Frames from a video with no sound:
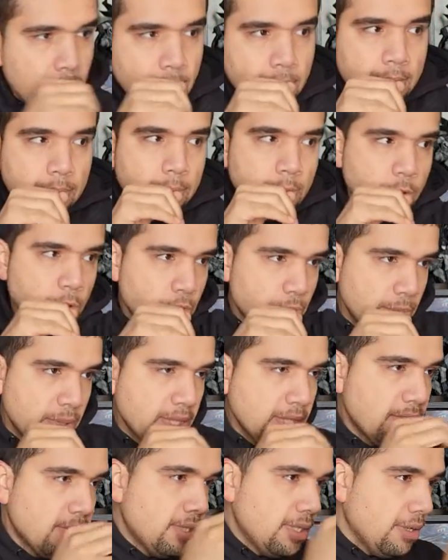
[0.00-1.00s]

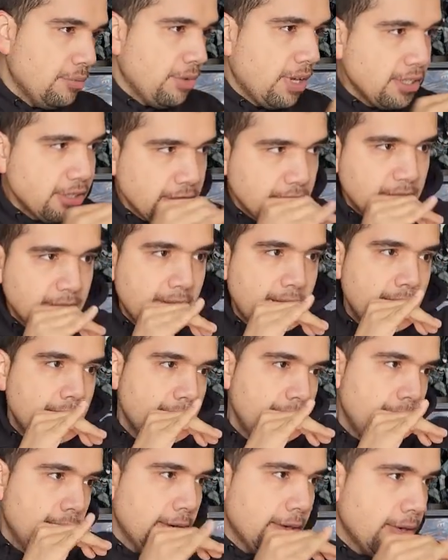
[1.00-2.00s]
movements. If I just stand
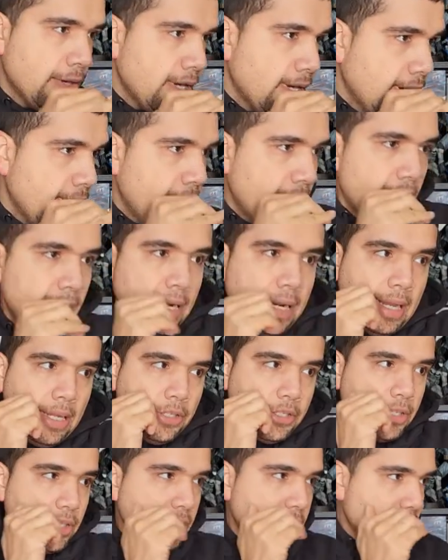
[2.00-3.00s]
here and I
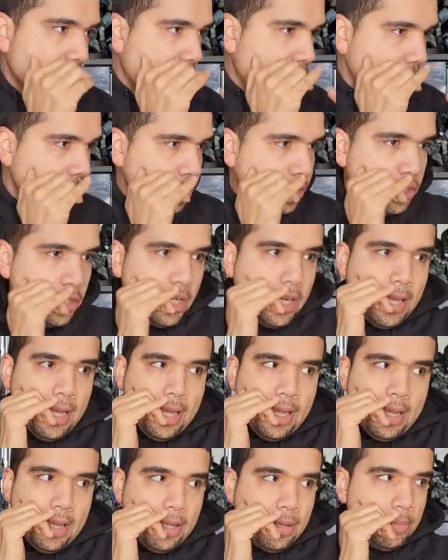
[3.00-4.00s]
just kind of
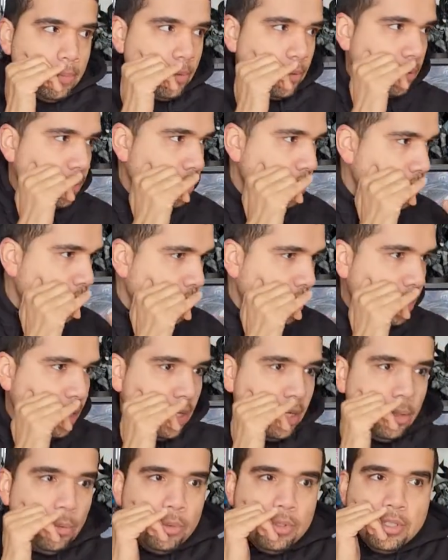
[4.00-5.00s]
jab
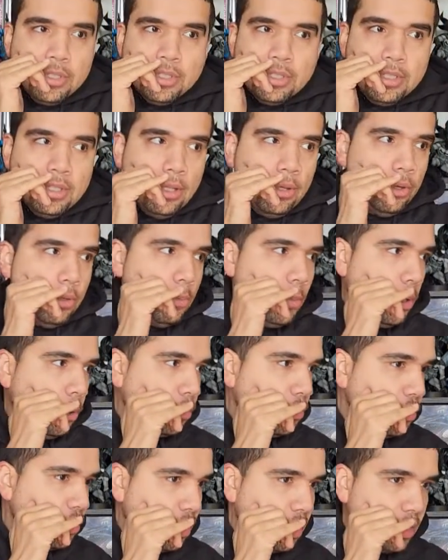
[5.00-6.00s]
with a slow
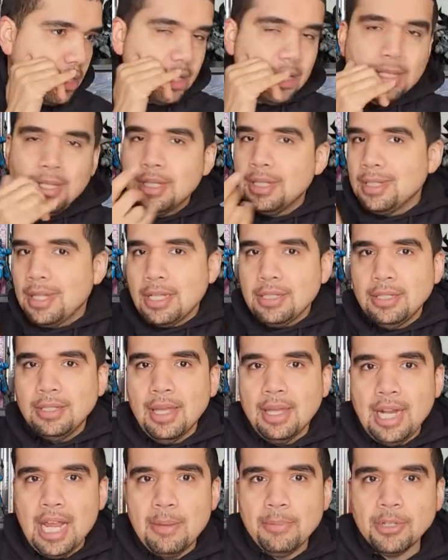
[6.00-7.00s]
motion, that's a
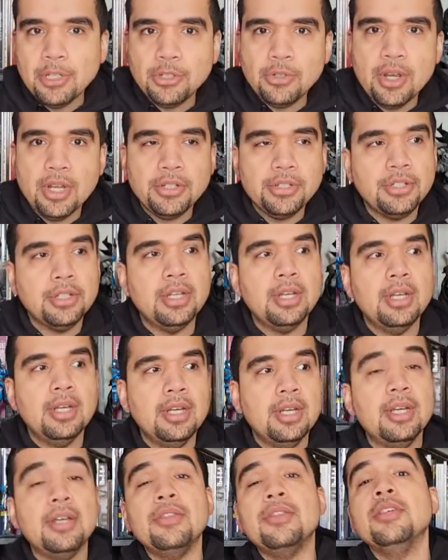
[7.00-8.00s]
dynamic stretch.
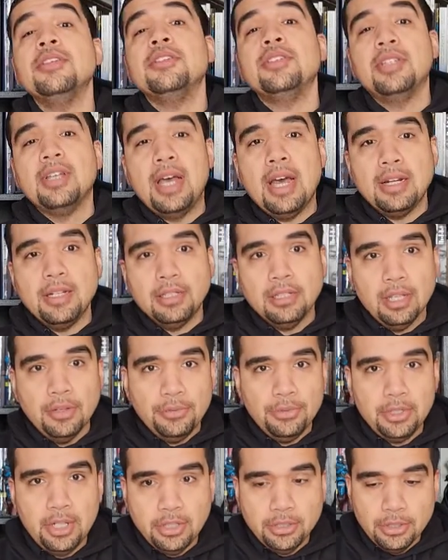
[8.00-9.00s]
This is the kind of stuff
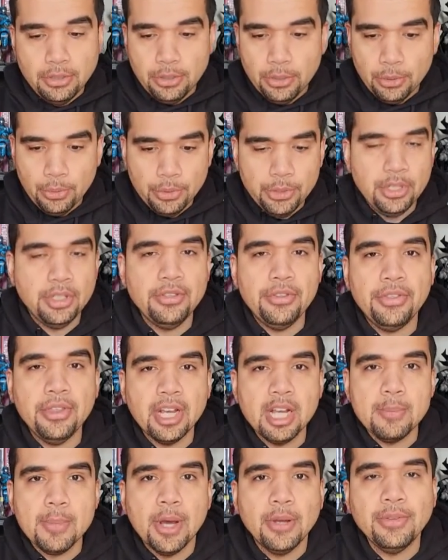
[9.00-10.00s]
you need to do. You need to think
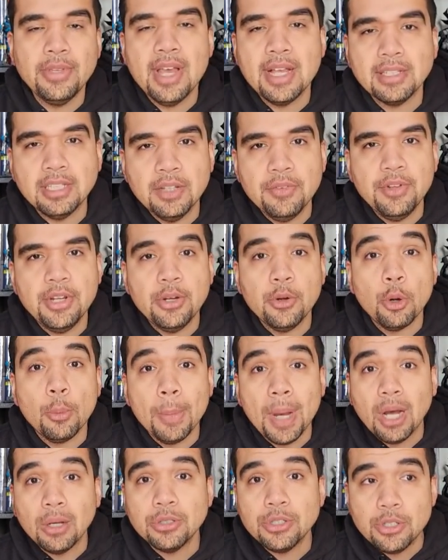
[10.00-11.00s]
about the activity you're
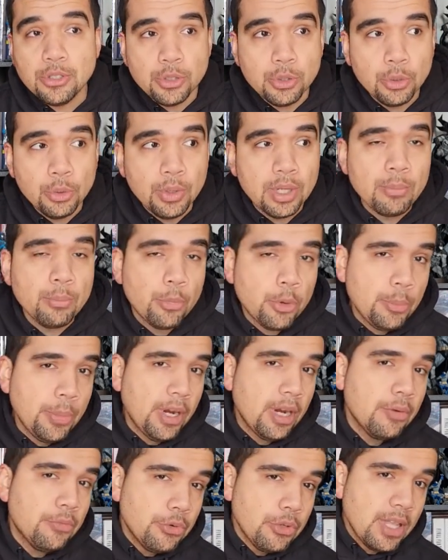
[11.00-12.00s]
about to do and
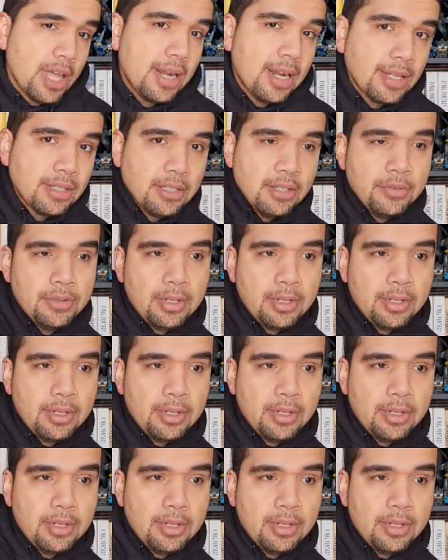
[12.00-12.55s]
prepare for that activity.